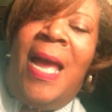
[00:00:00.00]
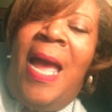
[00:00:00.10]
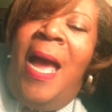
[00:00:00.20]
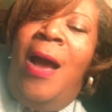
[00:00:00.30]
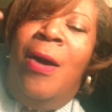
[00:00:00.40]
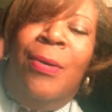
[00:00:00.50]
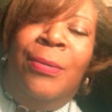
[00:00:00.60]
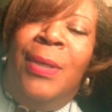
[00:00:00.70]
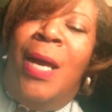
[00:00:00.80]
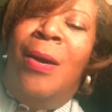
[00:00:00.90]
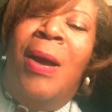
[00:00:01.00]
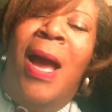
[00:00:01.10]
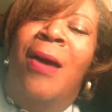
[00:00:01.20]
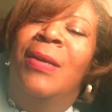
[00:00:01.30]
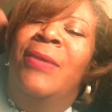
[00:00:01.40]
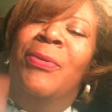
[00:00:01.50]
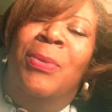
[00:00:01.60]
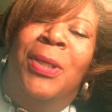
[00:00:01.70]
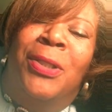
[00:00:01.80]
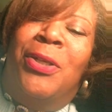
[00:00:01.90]
I don't know. I don't even
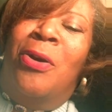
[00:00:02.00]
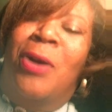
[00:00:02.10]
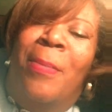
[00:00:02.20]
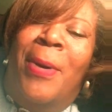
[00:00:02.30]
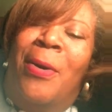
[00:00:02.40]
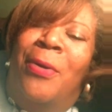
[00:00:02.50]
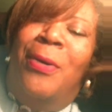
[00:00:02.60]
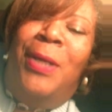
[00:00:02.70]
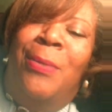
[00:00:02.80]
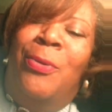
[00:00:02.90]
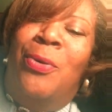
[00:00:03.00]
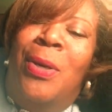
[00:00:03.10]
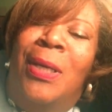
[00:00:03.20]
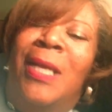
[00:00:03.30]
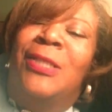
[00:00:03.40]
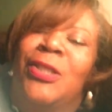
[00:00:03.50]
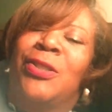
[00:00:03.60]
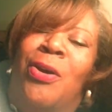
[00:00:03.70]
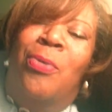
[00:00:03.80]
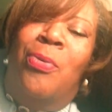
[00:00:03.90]
want to talk about her anymore. Let's
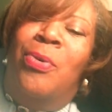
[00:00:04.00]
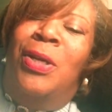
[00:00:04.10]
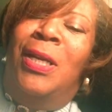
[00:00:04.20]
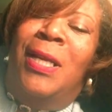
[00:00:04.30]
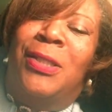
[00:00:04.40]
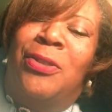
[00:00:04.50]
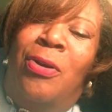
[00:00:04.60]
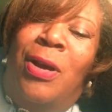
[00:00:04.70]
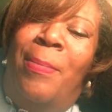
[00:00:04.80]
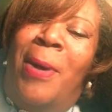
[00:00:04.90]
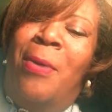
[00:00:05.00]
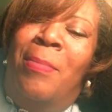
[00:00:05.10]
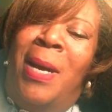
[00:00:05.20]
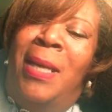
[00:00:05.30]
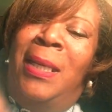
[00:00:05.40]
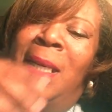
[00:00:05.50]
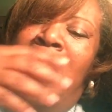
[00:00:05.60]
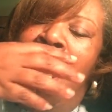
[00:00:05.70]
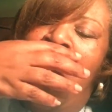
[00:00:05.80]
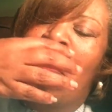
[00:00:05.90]
just go on and let's talk about Monie.
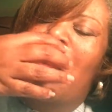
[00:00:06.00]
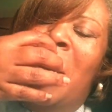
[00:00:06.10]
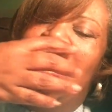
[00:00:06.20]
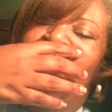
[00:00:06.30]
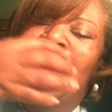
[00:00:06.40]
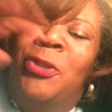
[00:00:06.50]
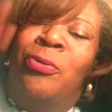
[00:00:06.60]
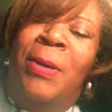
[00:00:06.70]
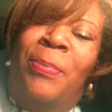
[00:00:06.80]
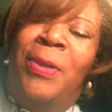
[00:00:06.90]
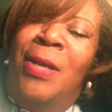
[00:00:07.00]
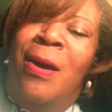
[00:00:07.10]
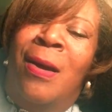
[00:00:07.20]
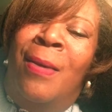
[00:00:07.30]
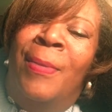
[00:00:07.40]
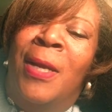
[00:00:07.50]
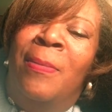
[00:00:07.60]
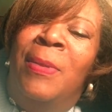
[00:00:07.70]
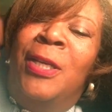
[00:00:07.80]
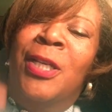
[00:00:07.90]
Monie been tripping, y'all,
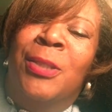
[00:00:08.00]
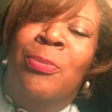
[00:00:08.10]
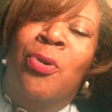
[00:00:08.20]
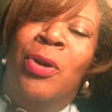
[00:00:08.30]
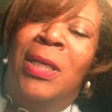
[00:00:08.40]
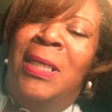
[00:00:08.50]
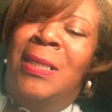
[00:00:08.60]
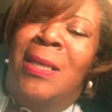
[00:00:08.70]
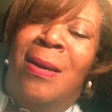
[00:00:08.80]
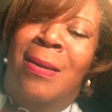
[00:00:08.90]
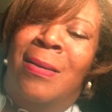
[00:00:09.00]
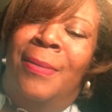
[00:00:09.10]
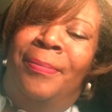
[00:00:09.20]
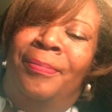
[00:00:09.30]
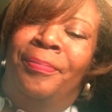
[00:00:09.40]
because Moreland is gone.